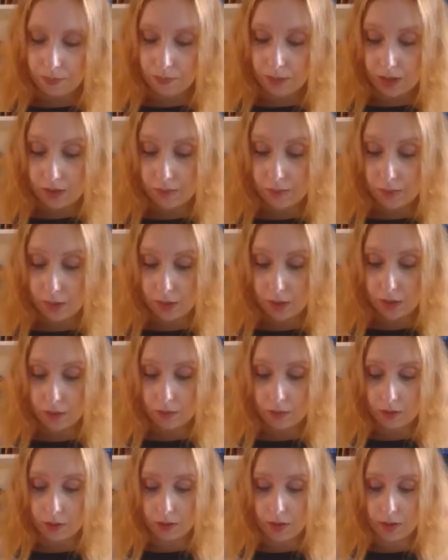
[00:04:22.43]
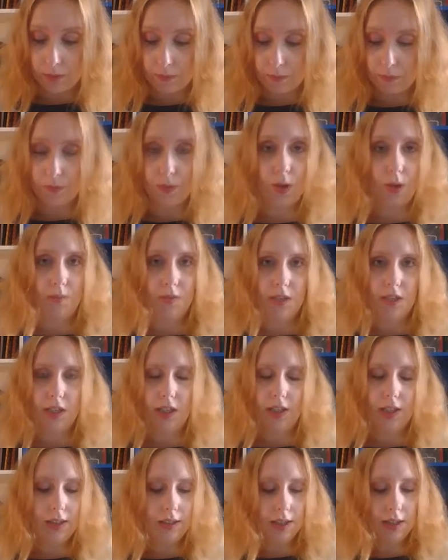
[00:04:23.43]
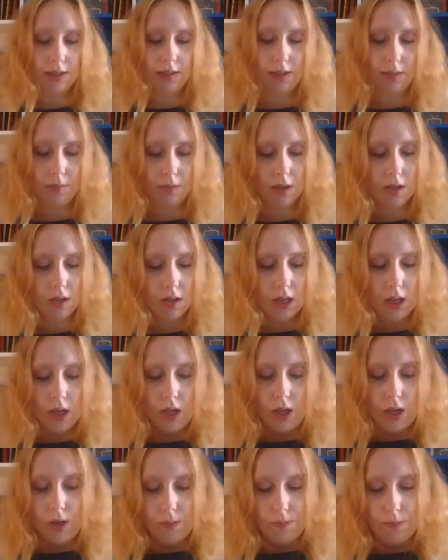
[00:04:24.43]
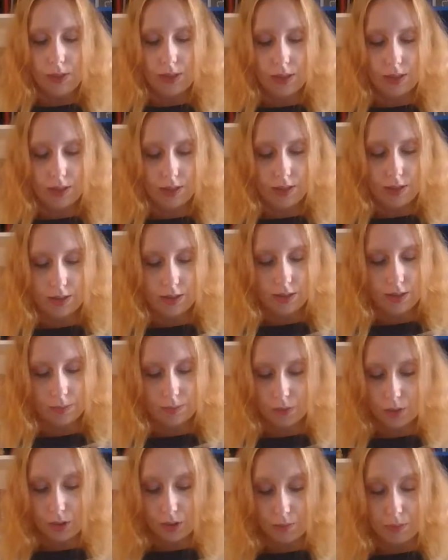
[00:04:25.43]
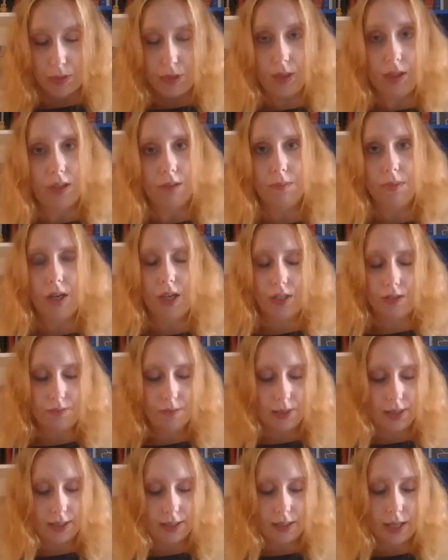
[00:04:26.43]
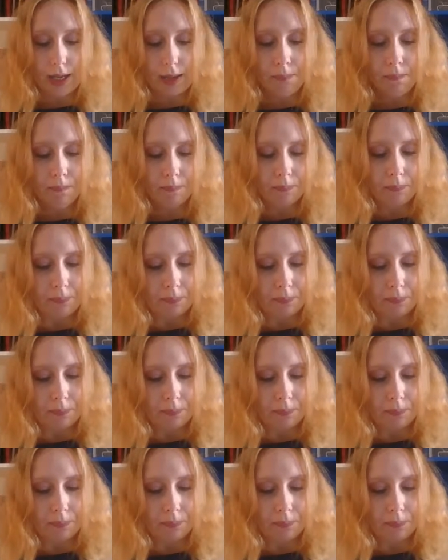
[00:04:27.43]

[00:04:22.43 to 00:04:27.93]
this book, obviously, this summer, because it's going to be a part of my exam.